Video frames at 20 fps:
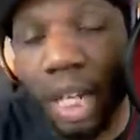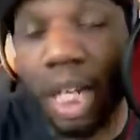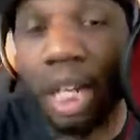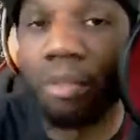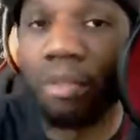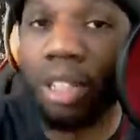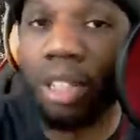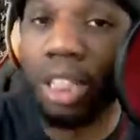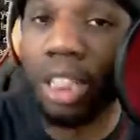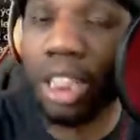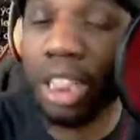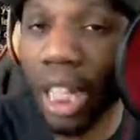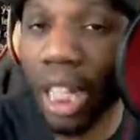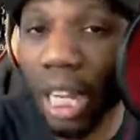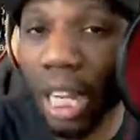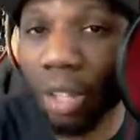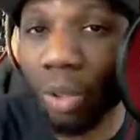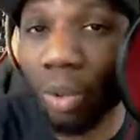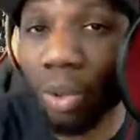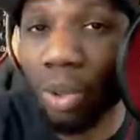of the
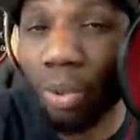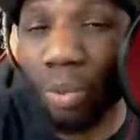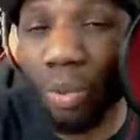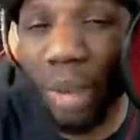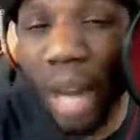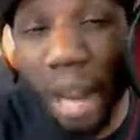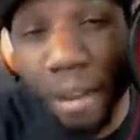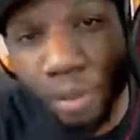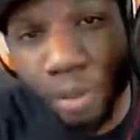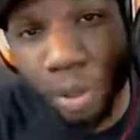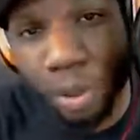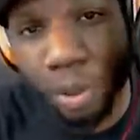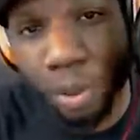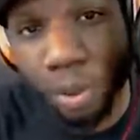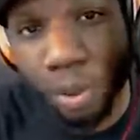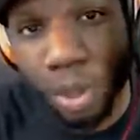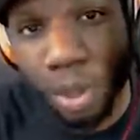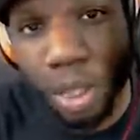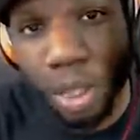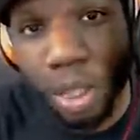channel's revenue.